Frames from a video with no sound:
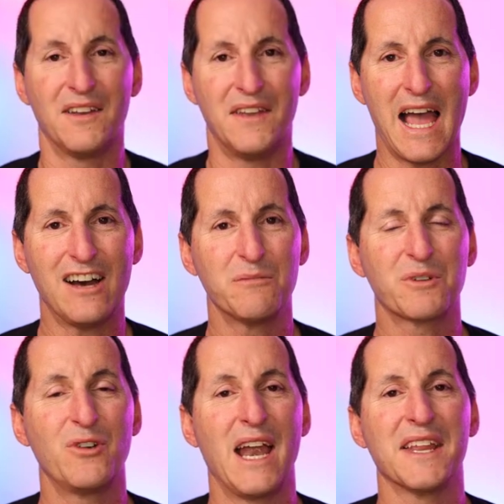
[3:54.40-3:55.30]
Now I'm
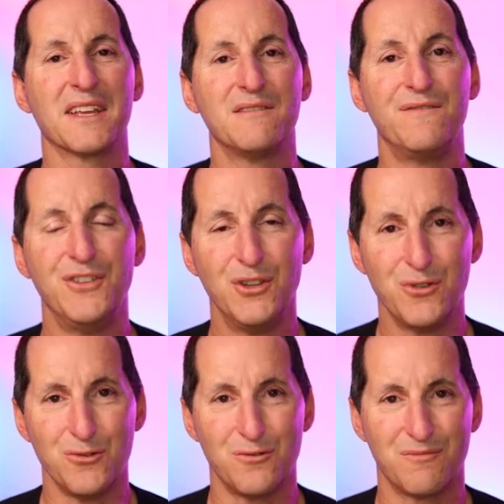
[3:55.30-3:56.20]
creating a
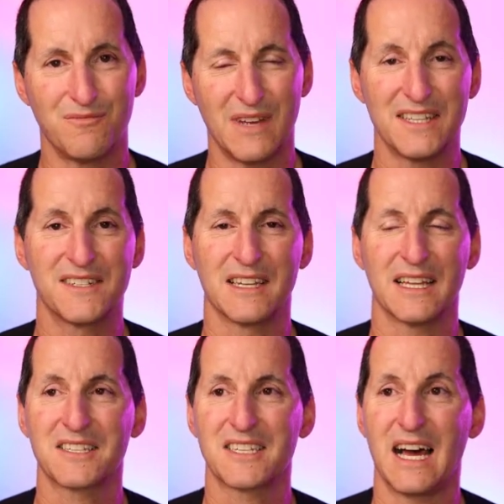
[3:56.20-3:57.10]
view, a
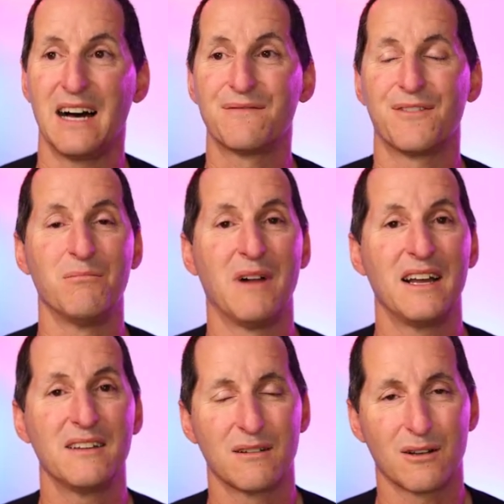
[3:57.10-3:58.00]
select star from
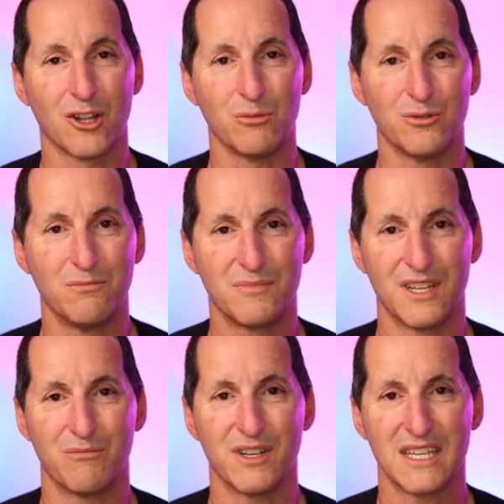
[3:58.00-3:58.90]
my global
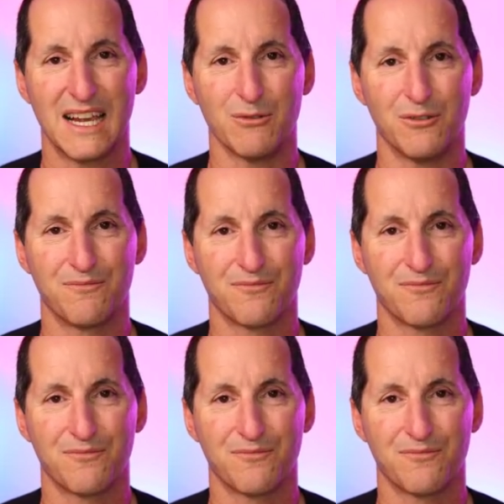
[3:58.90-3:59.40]
temporary table.